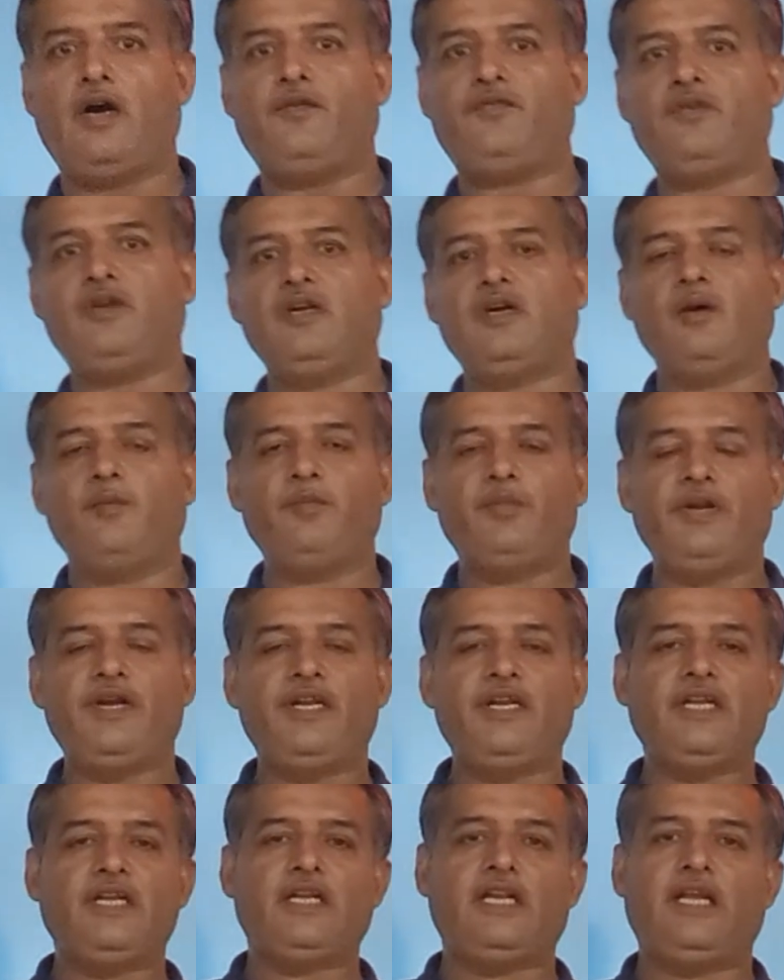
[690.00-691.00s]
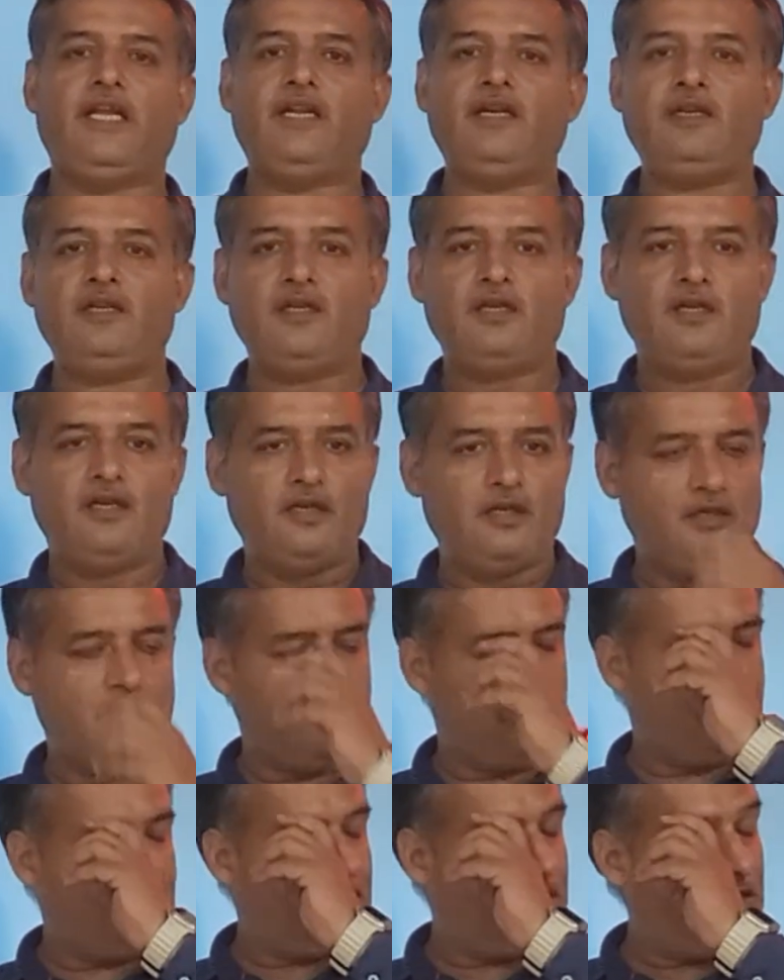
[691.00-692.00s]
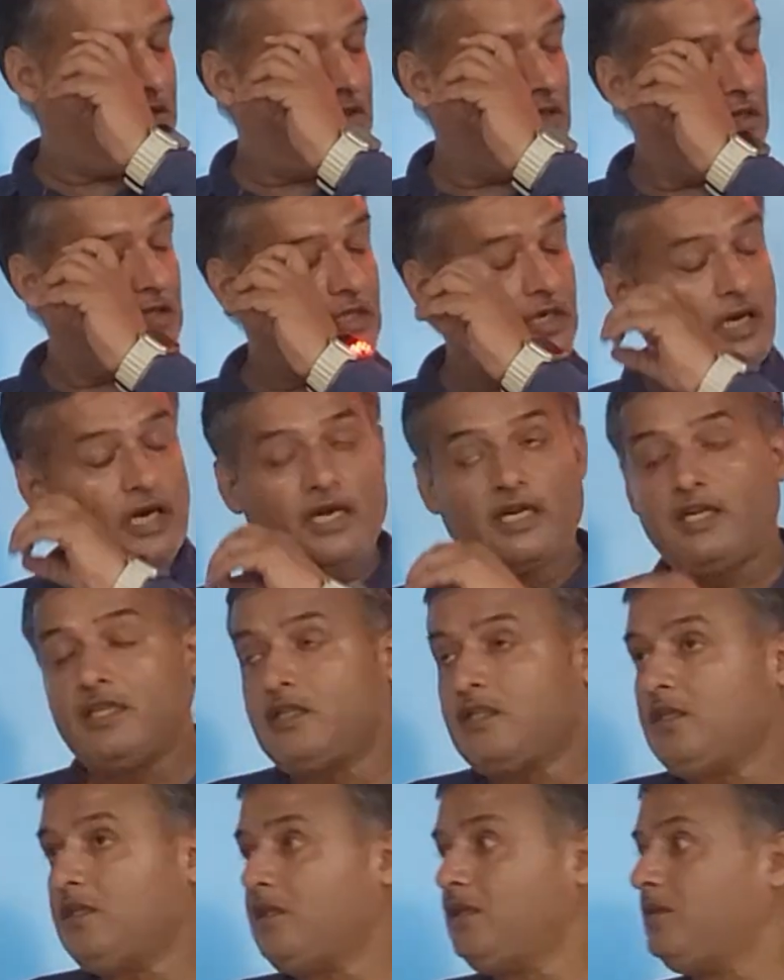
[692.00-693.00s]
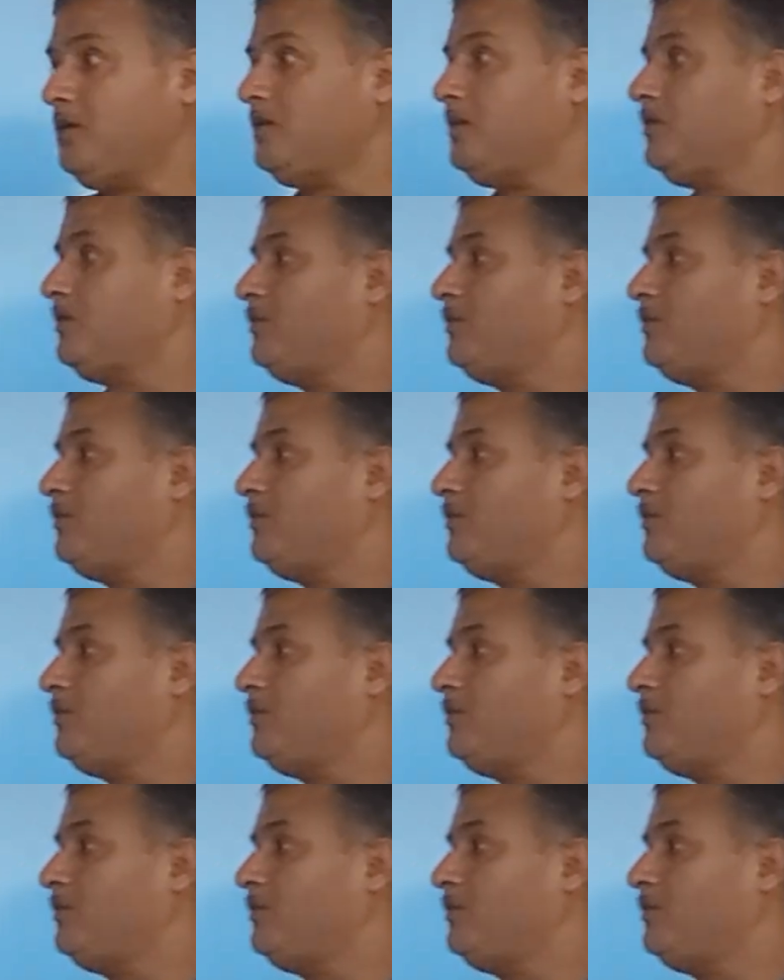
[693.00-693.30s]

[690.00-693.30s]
after completing LAN, the another